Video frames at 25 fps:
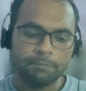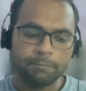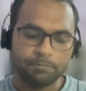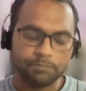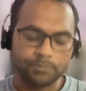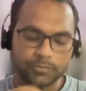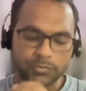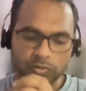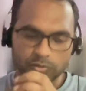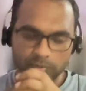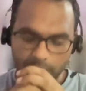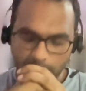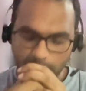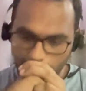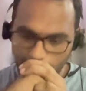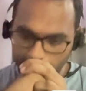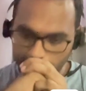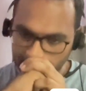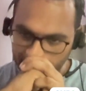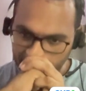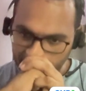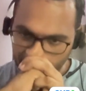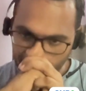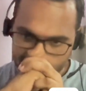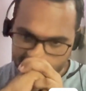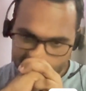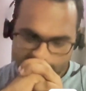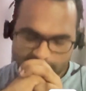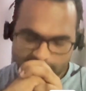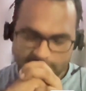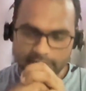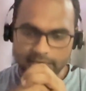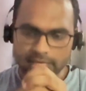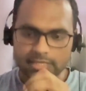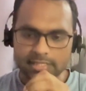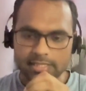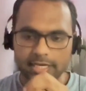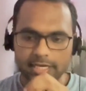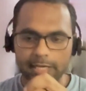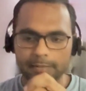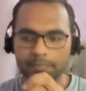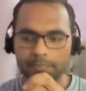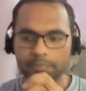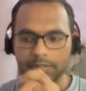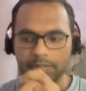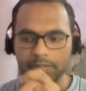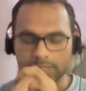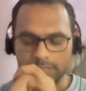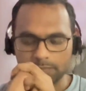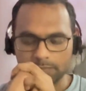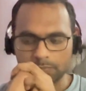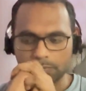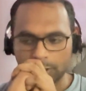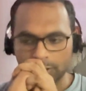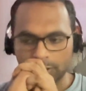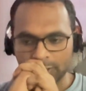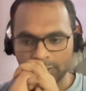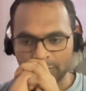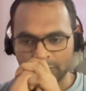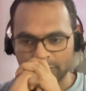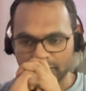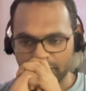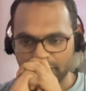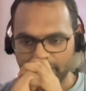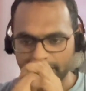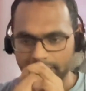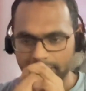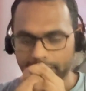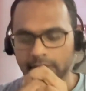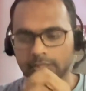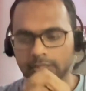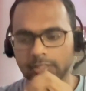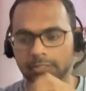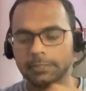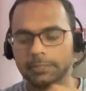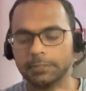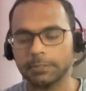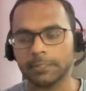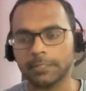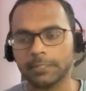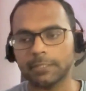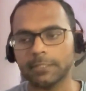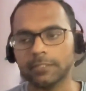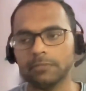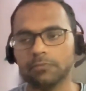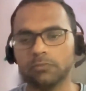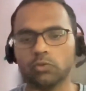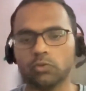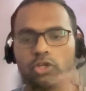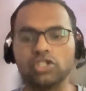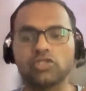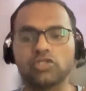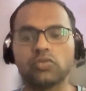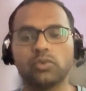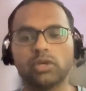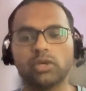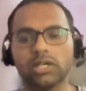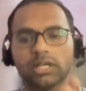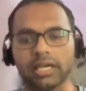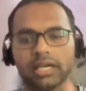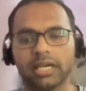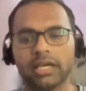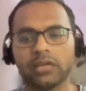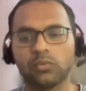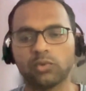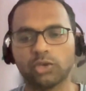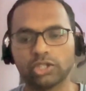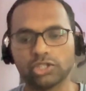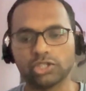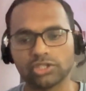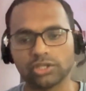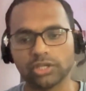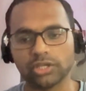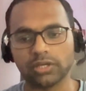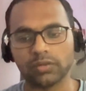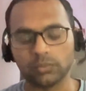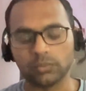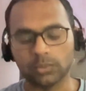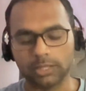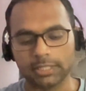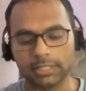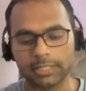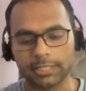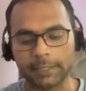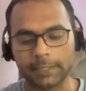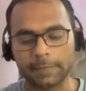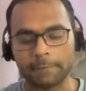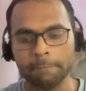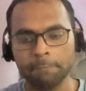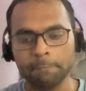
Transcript: So, I mean, as a sales rep, it's important to track what's working and what's not working.